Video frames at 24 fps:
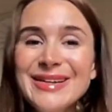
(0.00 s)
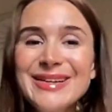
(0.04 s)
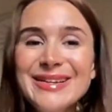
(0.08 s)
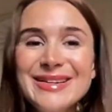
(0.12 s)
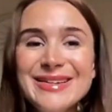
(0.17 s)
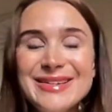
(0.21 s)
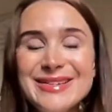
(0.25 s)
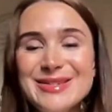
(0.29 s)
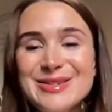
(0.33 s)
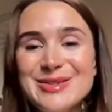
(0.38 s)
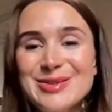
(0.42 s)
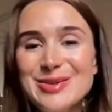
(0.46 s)

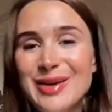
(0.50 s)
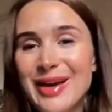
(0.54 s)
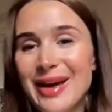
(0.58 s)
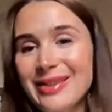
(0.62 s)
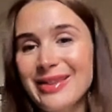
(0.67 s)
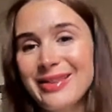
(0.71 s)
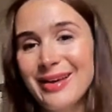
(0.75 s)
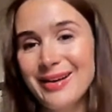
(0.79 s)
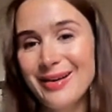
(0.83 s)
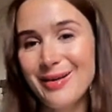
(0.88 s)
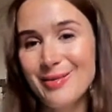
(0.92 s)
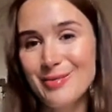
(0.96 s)
is to get
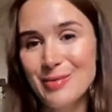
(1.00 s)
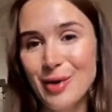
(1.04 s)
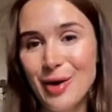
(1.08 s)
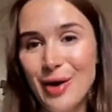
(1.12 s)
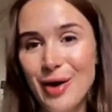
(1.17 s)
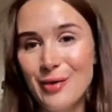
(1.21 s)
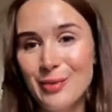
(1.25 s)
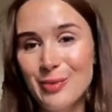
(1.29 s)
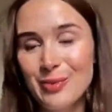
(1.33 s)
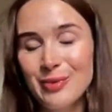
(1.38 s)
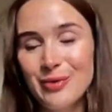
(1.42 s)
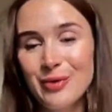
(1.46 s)
that number
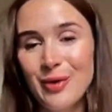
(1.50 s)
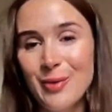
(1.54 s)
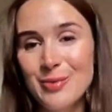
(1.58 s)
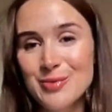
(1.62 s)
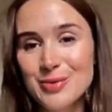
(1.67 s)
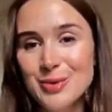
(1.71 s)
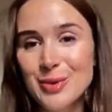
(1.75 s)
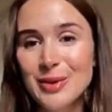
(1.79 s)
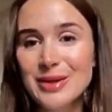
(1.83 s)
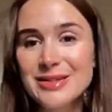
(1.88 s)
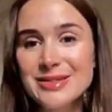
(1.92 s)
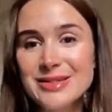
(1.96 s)
up from
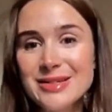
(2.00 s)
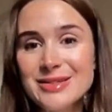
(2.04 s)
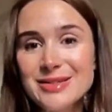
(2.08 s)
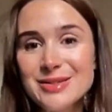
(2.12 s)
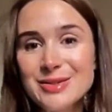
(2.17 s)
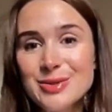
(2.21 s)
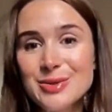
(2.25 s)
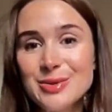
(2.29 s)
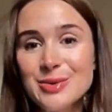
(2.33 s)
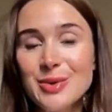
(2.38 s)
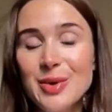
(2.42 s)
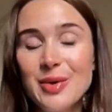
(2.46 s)
20
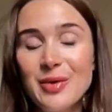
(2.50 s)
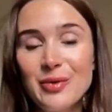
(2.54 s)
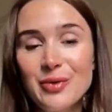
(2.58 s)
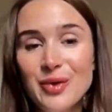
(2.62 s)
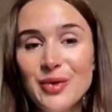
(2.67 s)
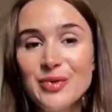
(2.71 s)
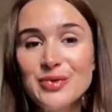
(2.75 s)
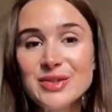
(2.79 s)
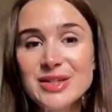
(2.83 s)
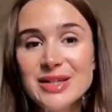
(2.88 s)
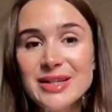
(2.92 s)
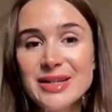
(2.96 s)
to
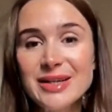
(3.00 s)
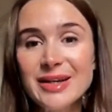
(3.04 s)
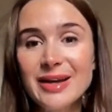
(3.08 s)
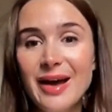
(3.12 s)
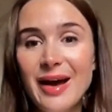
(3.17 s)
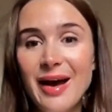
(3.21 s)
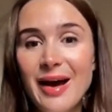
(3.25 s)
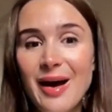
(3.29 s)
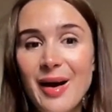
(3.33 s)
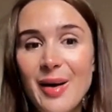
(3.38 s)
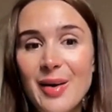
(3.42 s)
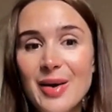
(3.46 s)
50
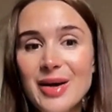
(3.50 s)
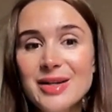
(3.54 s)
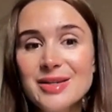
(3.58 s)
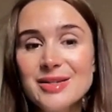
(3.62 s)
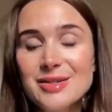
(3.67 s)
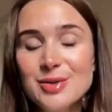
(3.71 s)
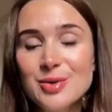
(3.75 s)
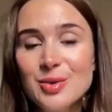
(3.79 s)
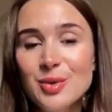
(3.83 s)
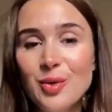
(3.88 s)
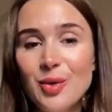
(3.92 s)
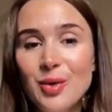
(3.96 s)
uh, in
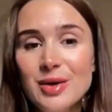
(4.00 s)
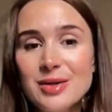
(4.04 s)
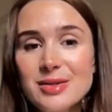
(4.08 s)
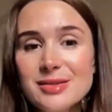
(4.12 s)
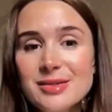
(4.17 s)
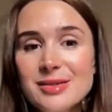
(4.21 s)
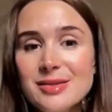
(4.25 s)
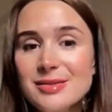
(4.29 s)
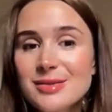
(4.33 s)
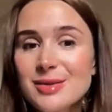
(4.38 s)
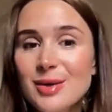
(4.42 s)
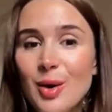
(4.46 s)
due
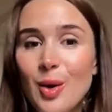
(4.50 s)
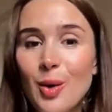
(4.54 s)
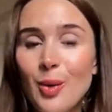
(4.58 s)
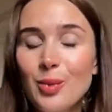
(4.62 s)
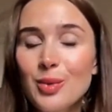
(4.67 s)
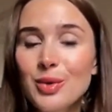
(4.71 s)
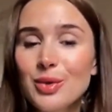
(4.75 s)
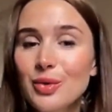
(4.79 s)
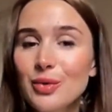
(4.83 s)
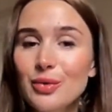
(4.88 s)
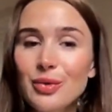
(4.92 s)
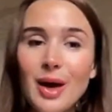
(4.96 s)
course. So
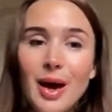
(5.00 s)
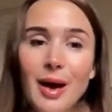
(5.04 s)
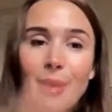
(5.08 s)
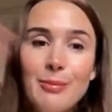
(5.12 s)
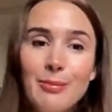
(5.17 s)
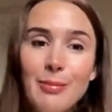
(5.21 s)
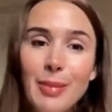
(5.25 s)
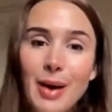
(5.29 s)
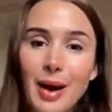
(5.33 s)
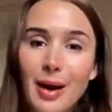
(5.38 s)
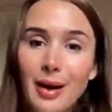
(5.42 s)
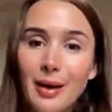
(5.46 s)
we do that
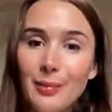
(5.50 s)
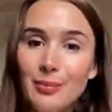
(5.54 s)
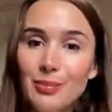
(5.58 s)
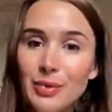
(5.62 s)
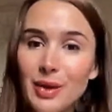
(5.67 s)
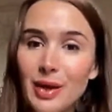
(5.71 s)
by